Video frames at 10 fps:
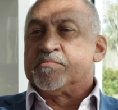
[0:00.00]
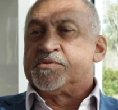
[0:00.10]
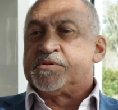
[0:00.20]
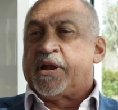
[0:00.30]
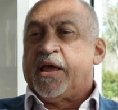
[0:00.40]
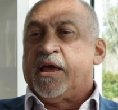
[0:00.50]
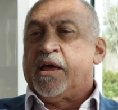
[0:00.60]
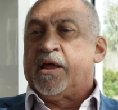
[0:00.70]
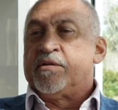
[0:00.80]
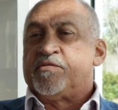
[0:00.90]

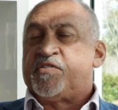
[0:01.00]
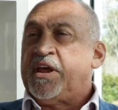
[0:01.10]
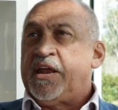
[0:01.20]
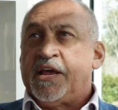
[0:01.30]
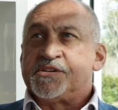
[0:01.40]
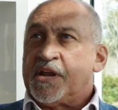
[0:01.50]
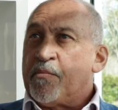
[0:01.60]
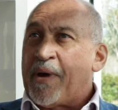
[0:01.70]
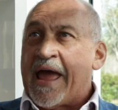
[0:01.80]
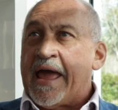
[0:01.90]
CDs in
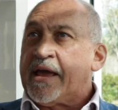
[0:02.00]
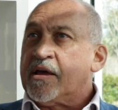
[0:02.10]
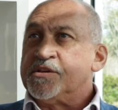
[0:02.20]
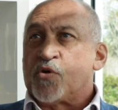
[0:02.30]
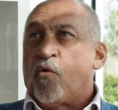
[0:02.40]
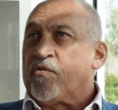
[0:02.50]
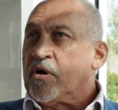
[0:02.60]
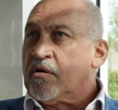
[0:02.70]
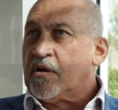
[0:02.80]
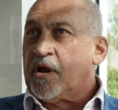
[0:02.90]
the bank is over.
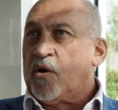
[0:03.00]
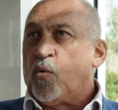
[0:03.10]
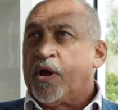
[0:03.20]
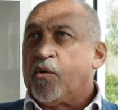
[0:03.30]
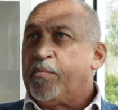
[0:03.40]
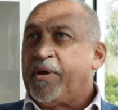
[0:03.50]
You know, it'll